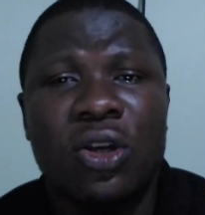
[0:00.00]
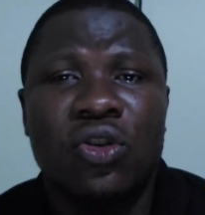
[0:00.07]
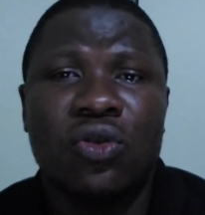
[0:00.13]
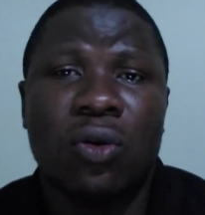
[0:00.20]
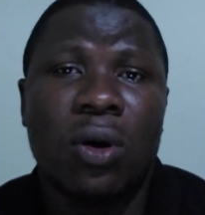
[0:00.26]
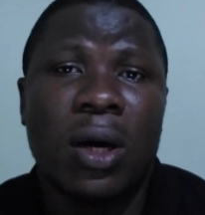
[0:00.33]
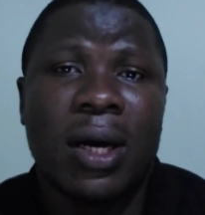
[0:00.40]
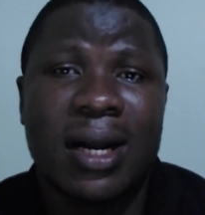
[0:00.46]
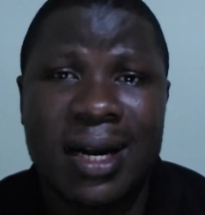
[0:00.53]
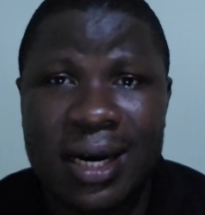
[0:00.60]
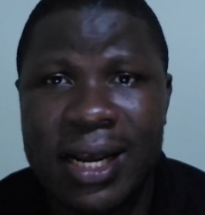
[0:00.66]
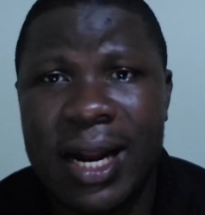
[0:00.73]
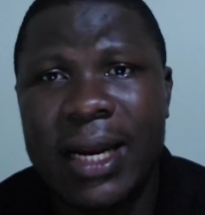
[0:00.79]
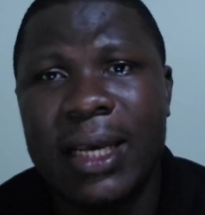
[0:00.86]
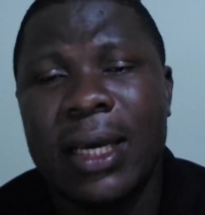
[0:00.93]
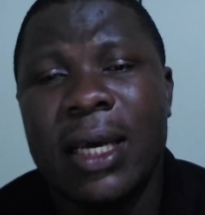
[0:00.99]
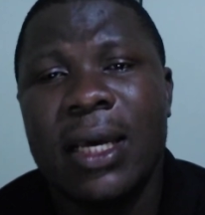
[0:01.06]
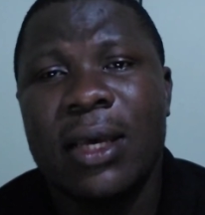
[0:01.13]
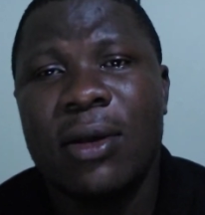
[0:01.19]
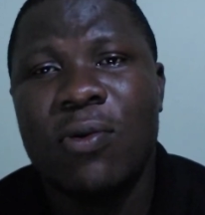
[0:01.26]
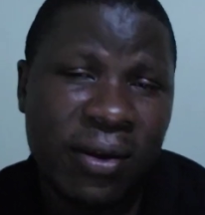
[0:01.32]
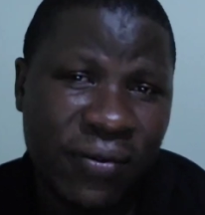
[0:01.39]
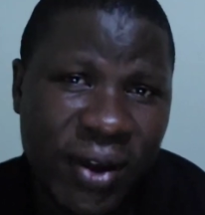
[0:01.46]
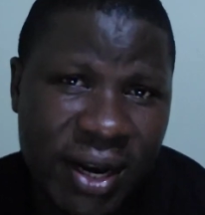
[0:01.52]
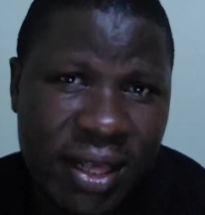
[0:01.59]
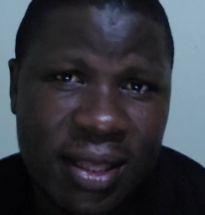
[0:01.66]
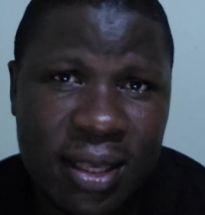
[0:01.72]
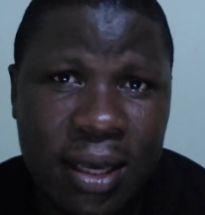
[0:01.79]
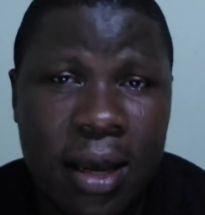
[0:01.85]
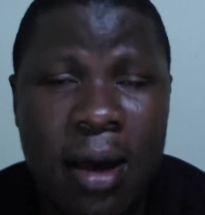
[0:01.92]
So clearly, if
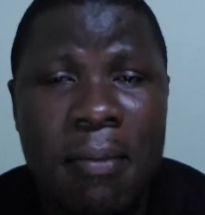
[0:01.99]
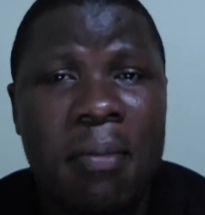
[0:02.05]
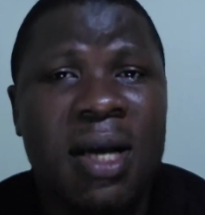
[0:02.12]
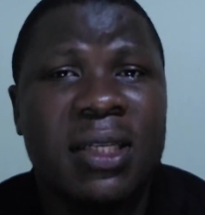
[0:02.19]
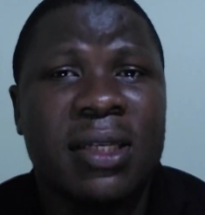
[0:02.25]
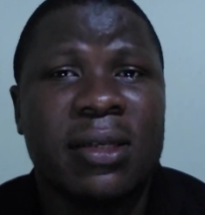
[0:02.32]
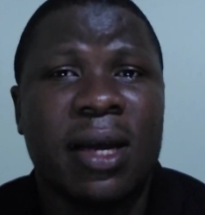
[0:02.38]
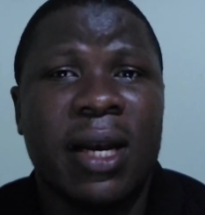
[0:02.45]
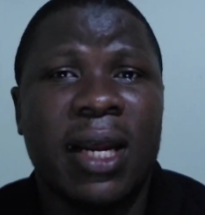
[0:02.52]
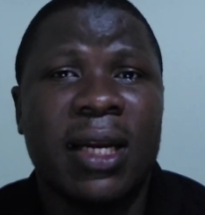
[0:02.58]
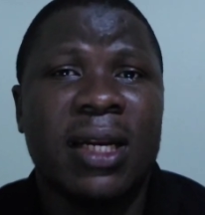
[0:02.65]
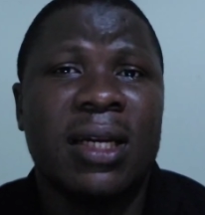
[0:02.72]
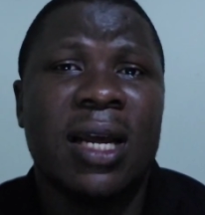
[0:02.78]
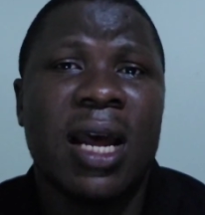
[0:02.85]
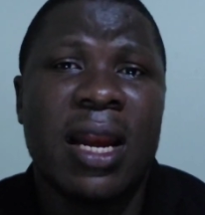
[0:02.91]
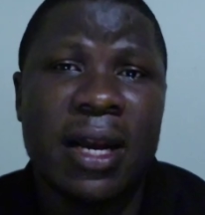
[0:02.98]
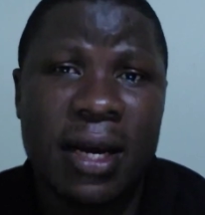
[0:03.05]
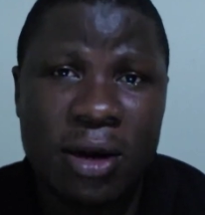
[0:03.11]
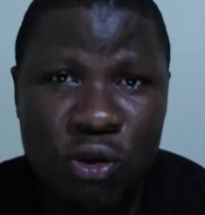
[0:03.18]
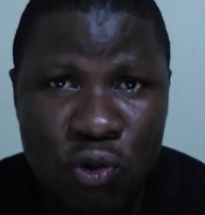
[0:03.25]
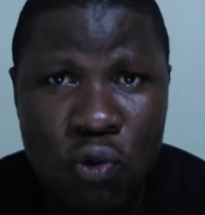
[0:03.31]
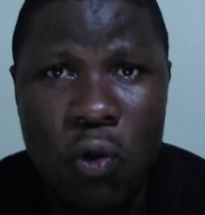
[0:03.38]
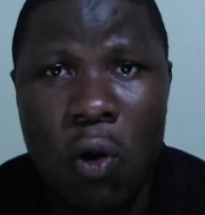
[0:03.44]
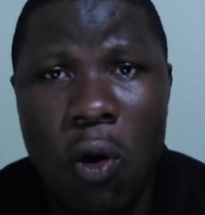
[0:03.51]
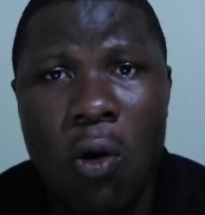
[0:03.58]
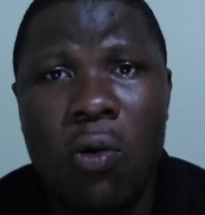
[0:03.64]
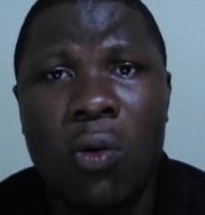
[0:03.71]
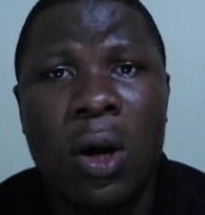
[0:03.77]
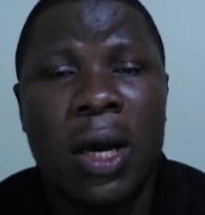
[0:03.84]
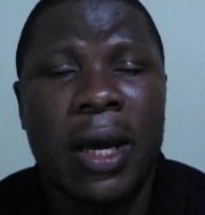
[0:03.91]
anything, Manchester United do
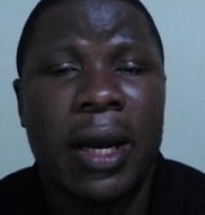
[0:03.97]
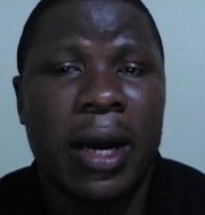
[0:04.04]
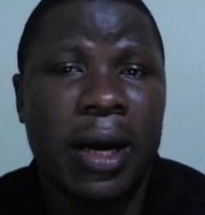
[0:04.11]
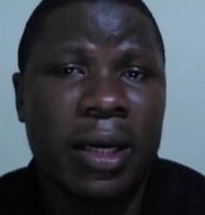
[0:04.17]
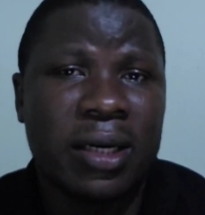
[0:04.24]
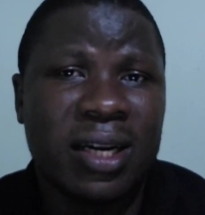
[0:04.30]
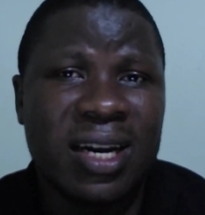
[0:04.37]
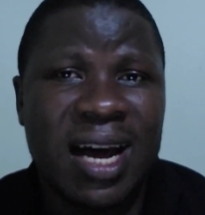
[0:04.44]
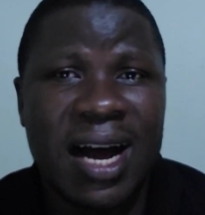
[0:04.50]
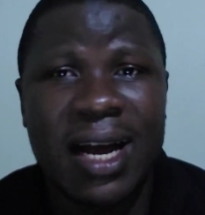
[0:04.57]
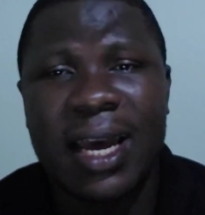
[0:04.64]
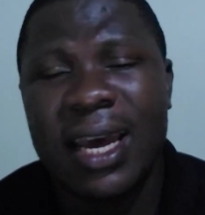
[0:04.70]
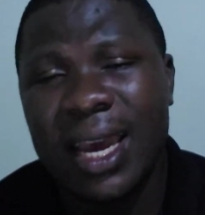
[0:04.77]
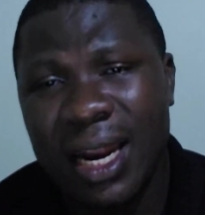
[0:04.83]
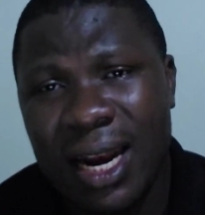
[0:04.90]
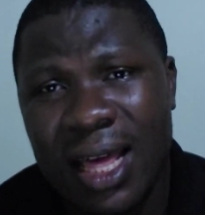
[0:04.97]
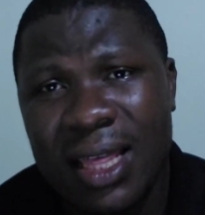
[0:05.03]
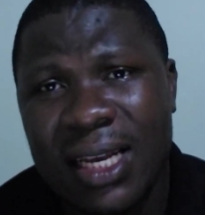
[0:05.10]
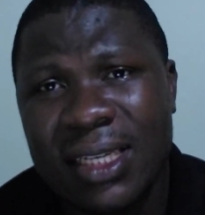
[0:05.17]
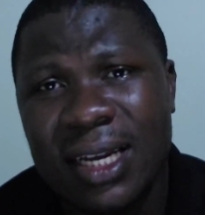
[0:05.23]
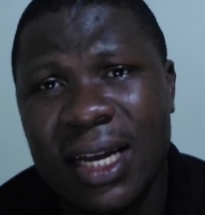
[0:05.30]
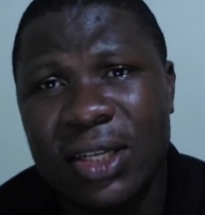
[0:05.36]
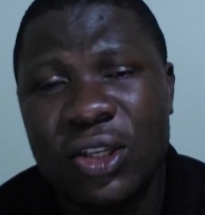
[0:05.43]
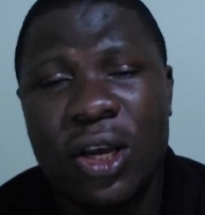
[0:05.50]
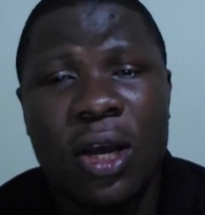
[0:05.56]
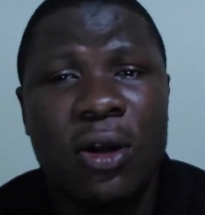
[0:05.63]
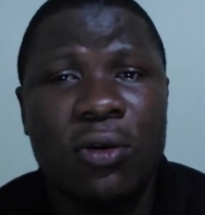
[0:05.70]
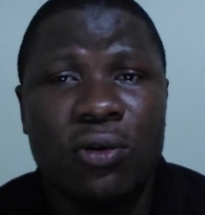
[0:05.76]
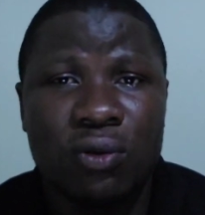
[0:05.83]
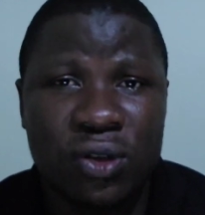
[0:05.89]
owe Erik ten Hag another chance
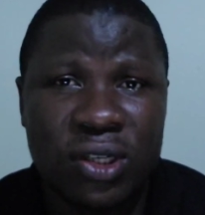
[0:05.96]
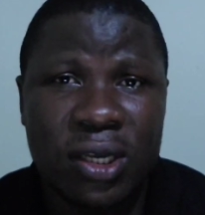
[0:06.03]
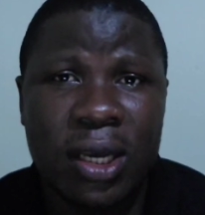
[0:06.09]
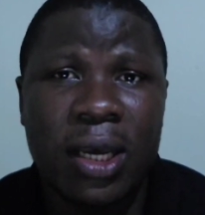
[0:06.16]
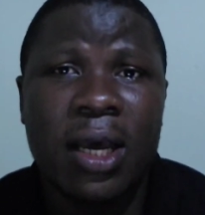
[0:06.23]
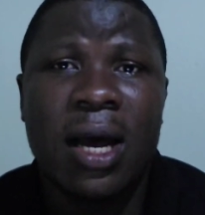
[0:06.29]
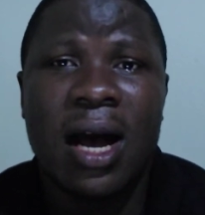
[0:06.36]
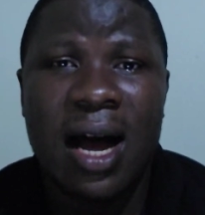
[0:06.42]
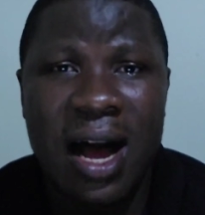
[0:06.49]
to say,